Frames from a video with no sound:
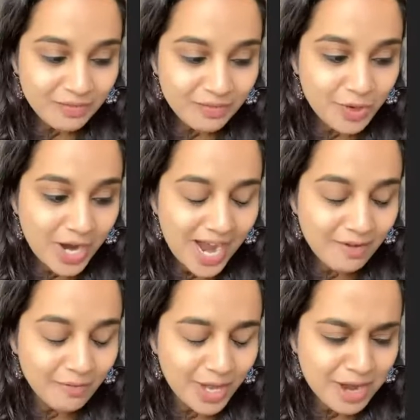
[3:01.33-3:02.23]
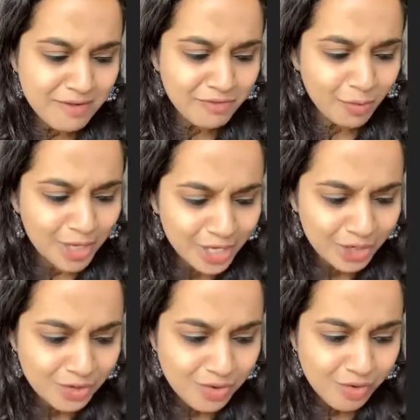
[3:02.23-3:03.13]
We have
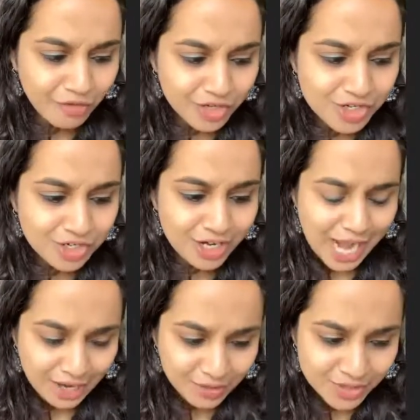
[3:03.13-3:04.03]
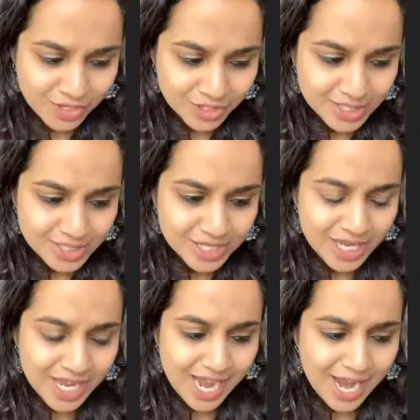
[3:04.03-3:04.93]
22 official languages,
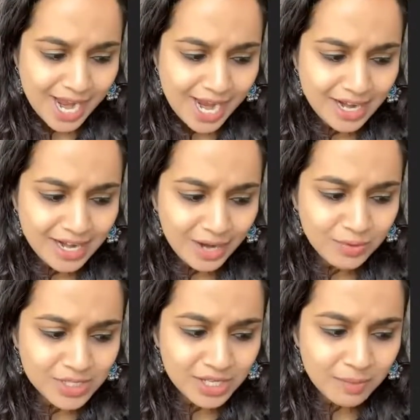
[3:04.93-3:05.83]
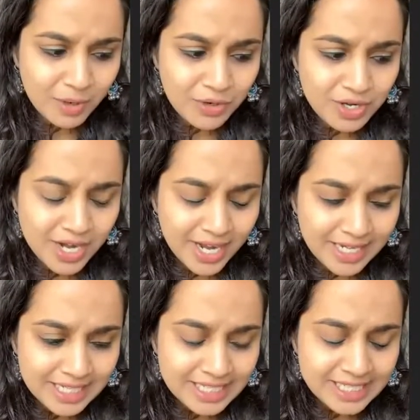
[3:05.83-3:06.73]
and I would say about
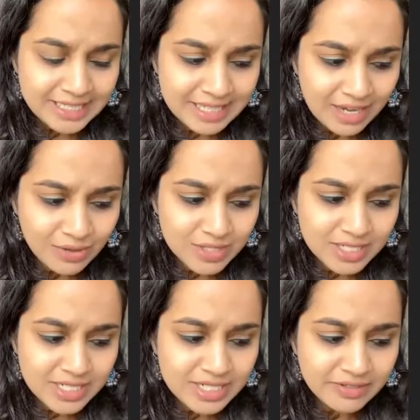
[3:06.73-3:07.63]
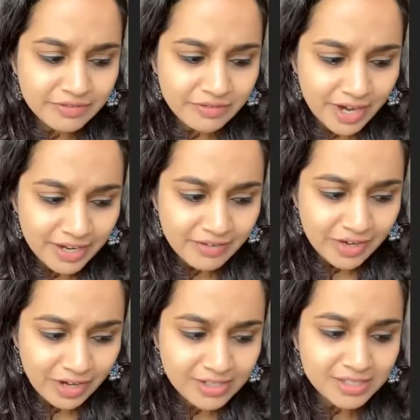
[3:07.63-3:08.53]

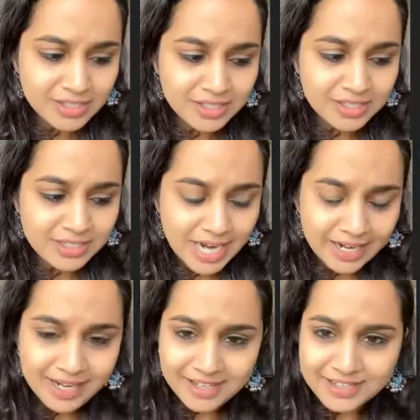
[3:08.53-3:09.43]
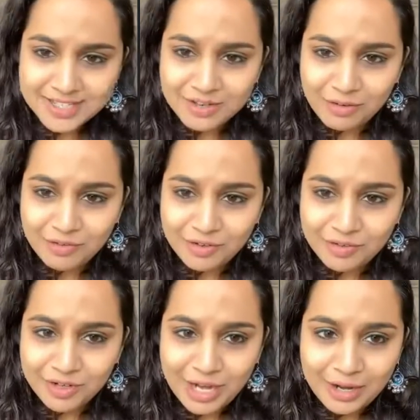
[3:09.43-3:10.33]
19,500 dialects of
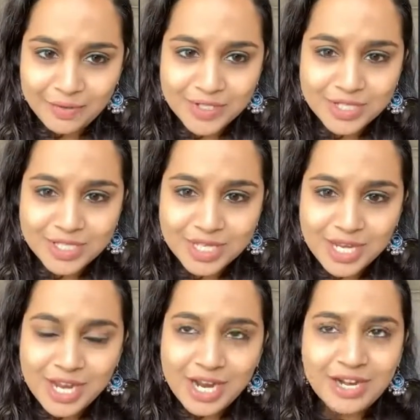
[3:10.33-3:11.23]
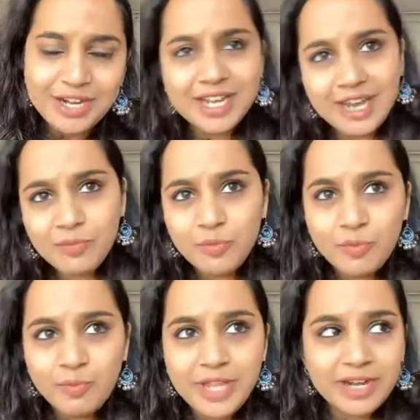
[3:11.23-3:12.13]
different languages. And yeah,
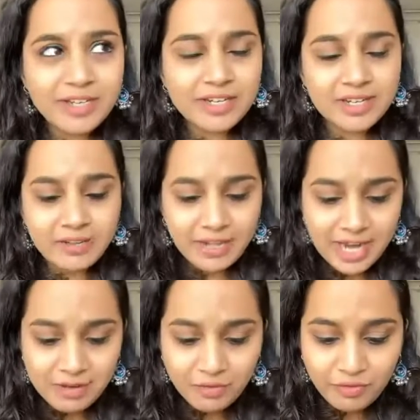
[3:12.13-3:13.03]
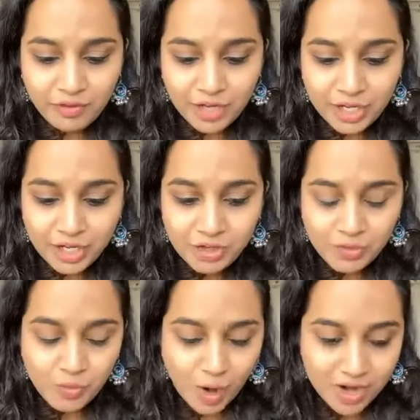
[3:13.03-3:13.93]
that get fit into
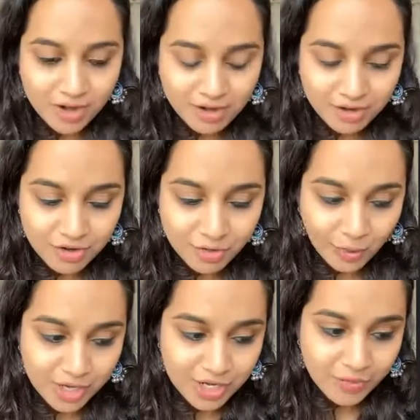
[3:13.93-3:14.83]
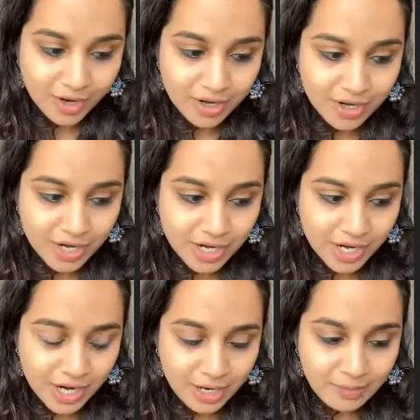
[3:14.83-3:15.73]
121
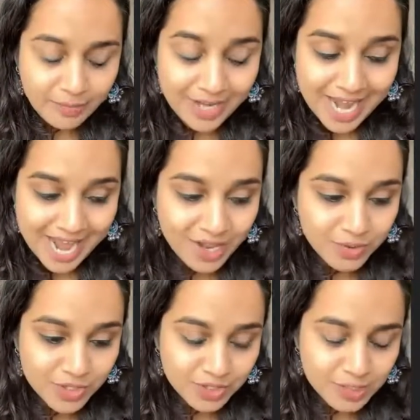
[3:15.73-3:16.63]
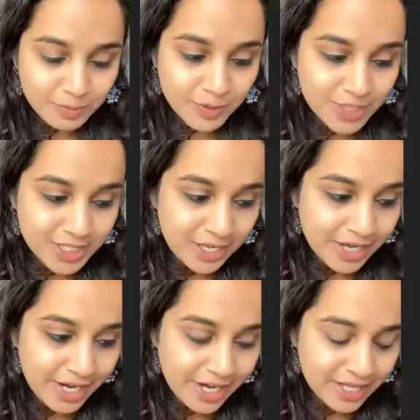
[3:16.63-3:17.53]
languages per
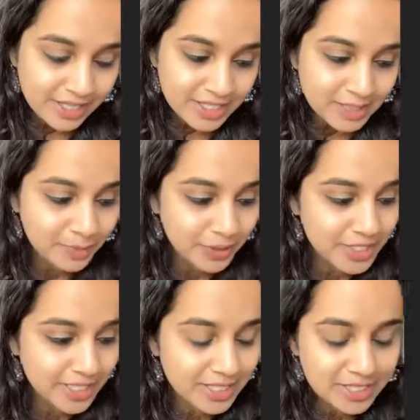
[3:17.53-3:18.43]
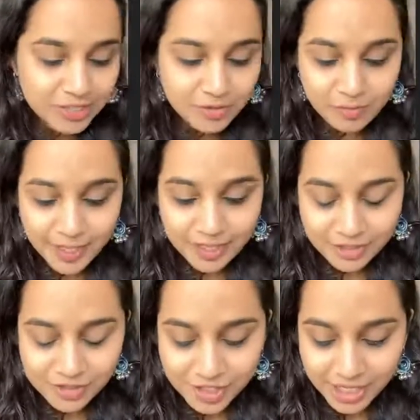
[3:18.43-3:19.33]
se. This is per the census of my
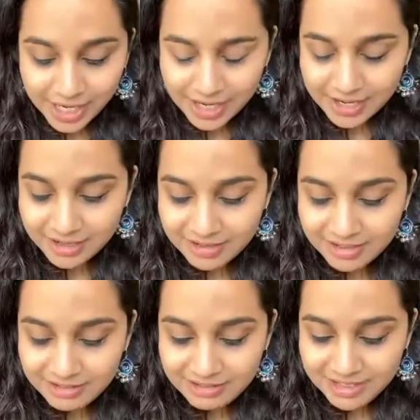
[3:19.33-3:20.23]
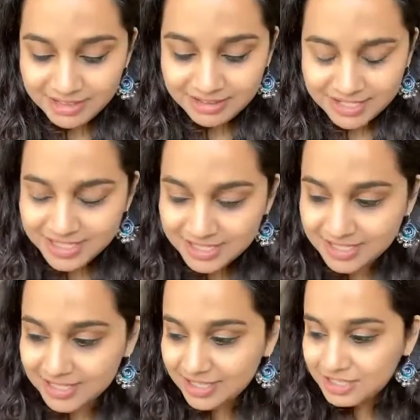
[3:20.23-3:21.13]
country. And
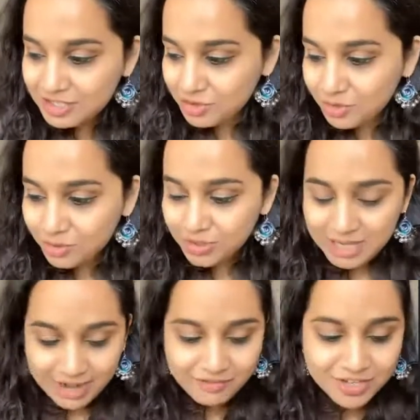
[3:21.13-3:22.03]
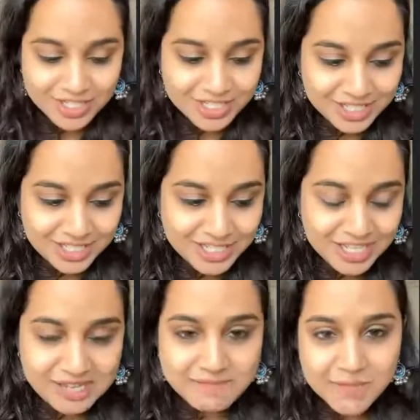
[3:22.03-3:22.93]
it's true, the diversity is
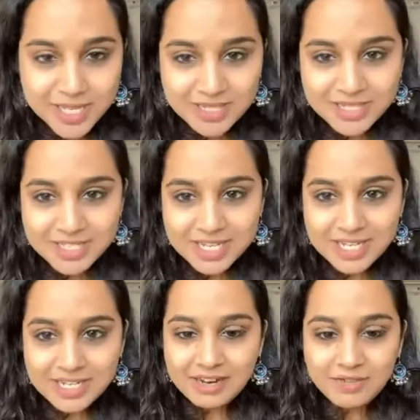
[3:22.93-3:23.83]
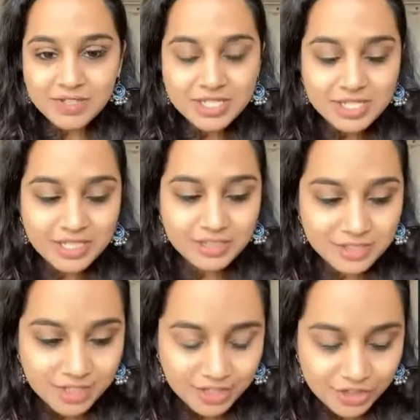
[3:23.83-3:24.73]
immense. Diversity in
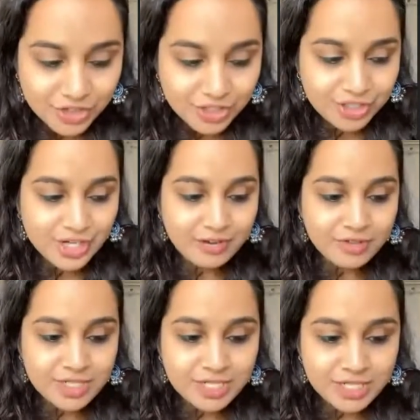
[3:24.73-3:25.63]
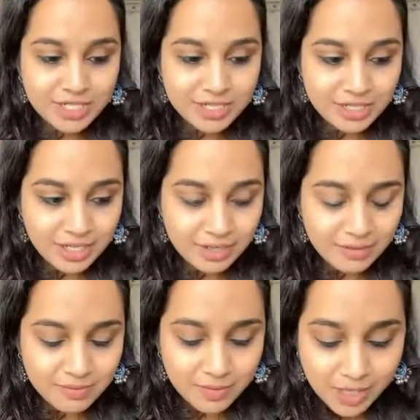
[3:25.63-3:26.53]
religion, diversity
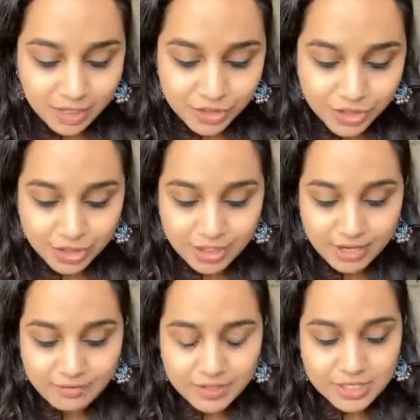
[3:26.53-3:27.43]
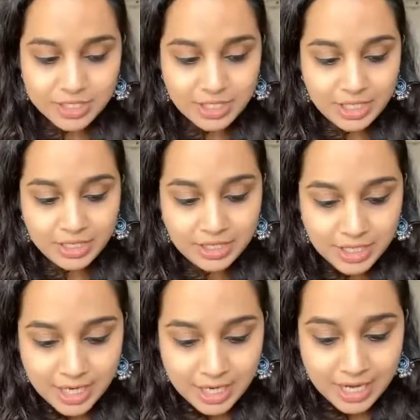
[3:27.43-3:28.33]
in culture, diversity in
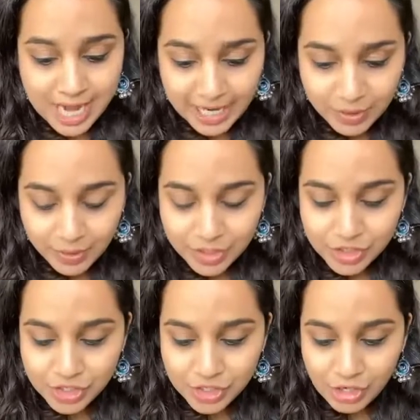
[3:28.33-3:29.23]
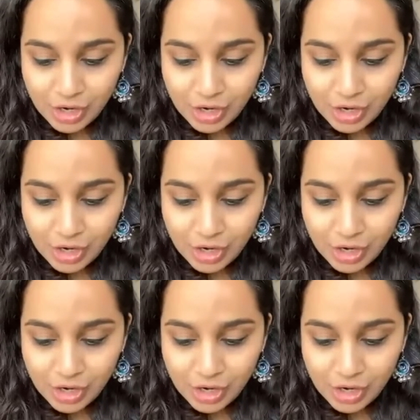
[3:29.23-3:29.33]
language.